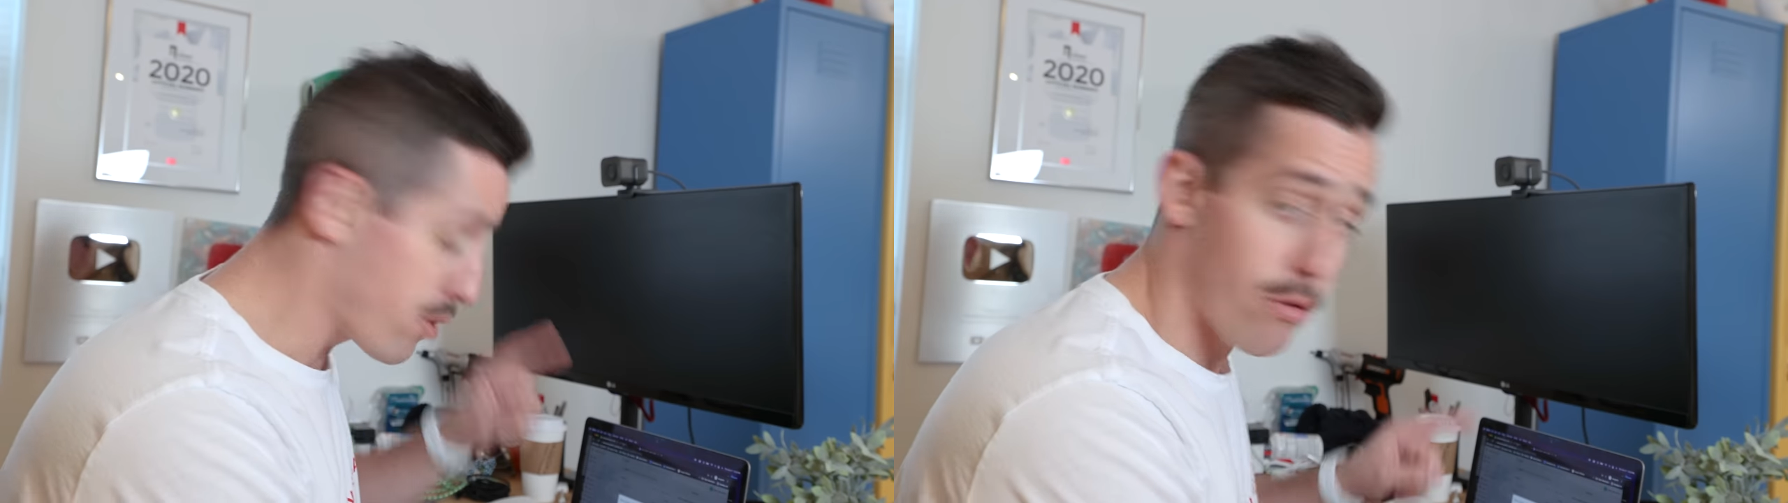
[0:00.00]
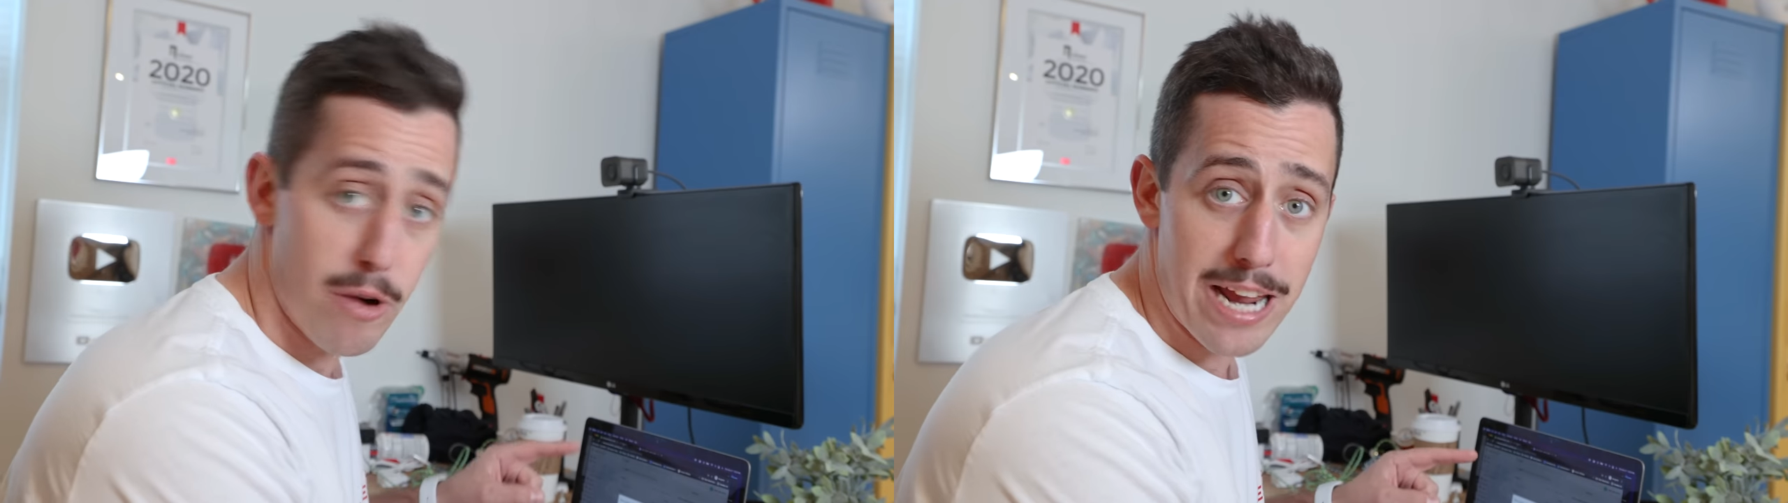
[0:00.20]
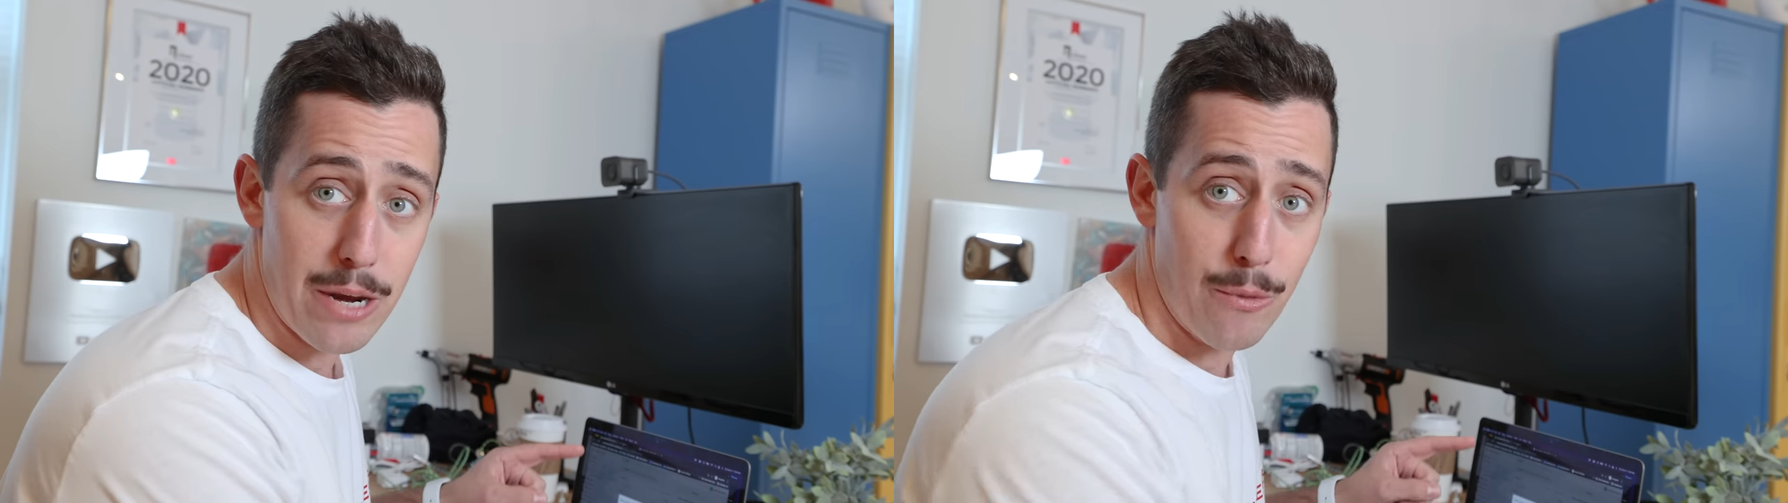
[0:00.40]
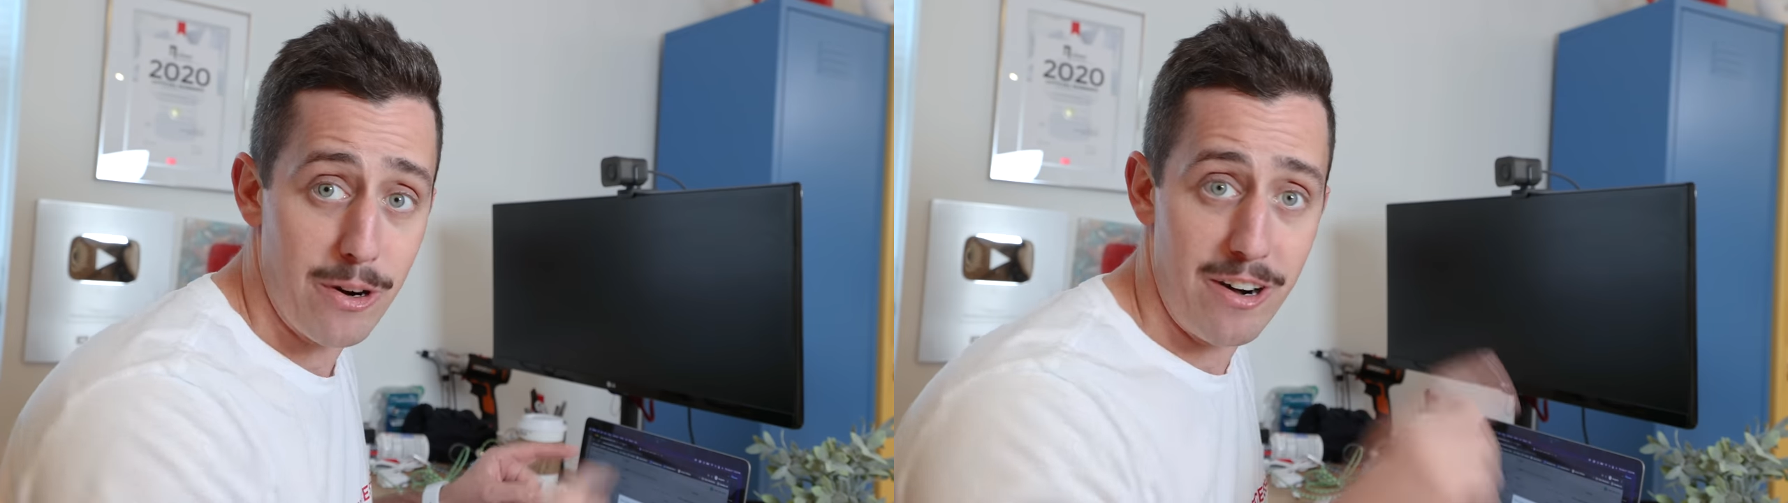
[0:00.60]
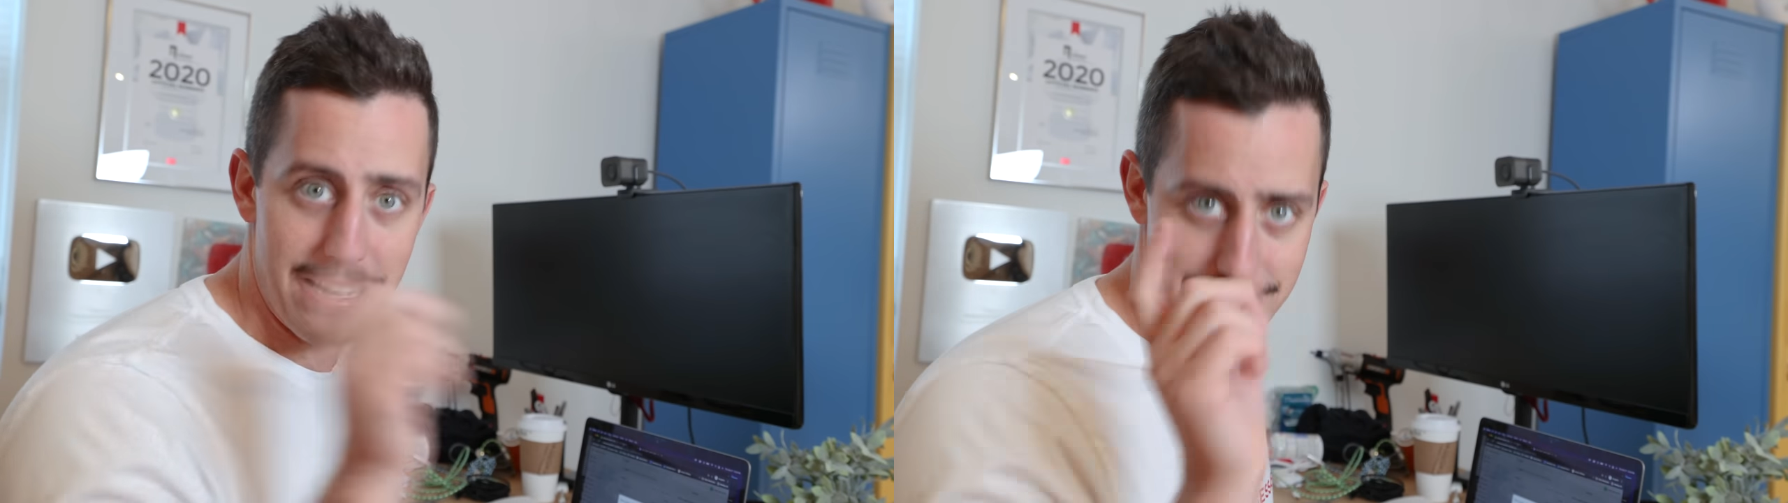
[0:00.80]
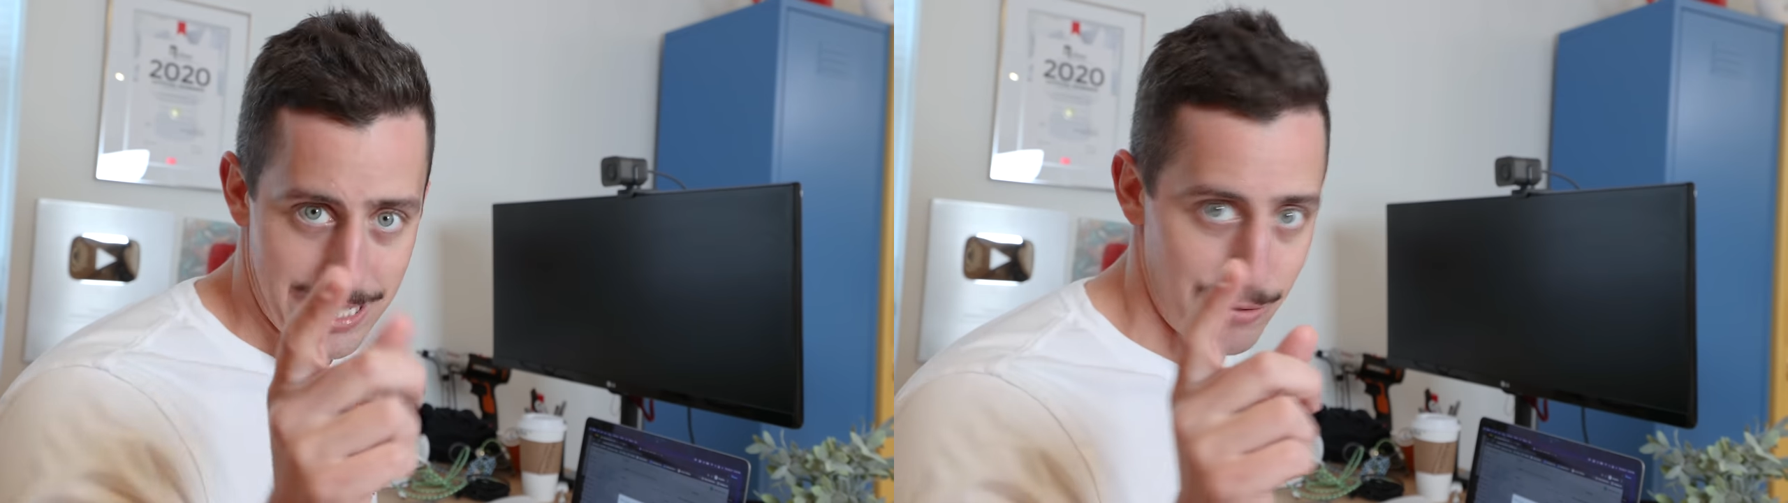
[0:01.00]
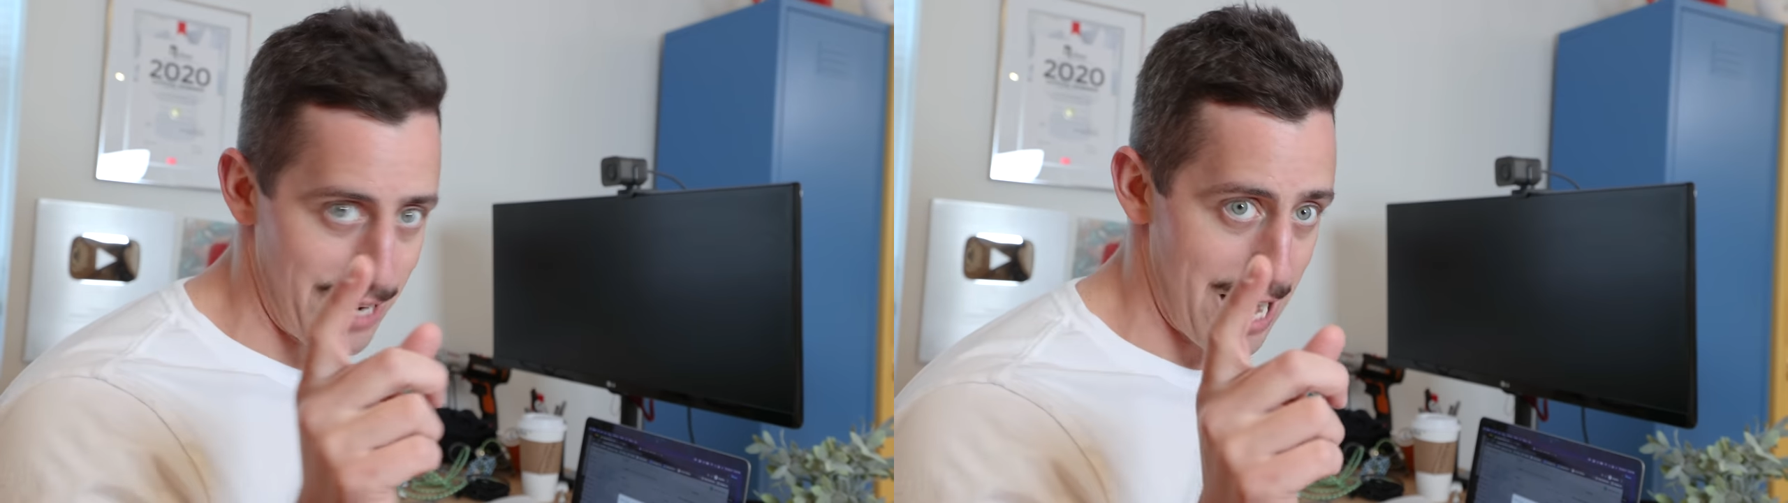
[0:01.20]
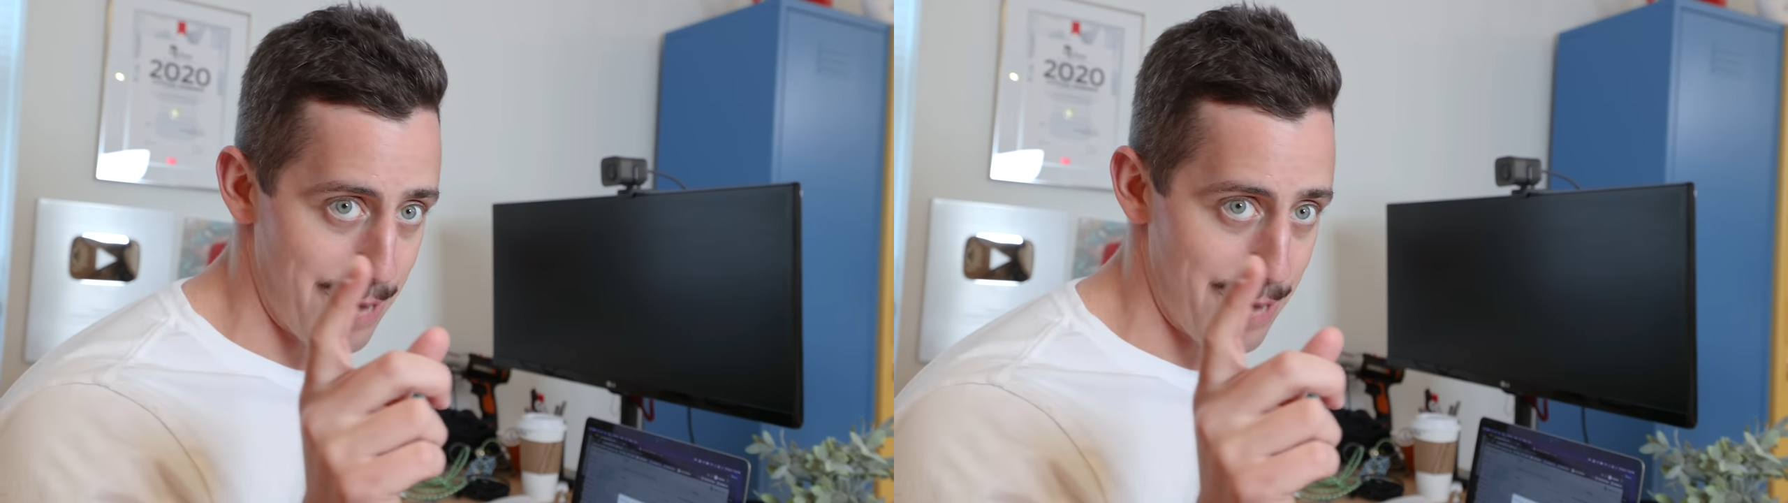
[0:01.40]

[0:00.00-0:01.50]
and create order and see what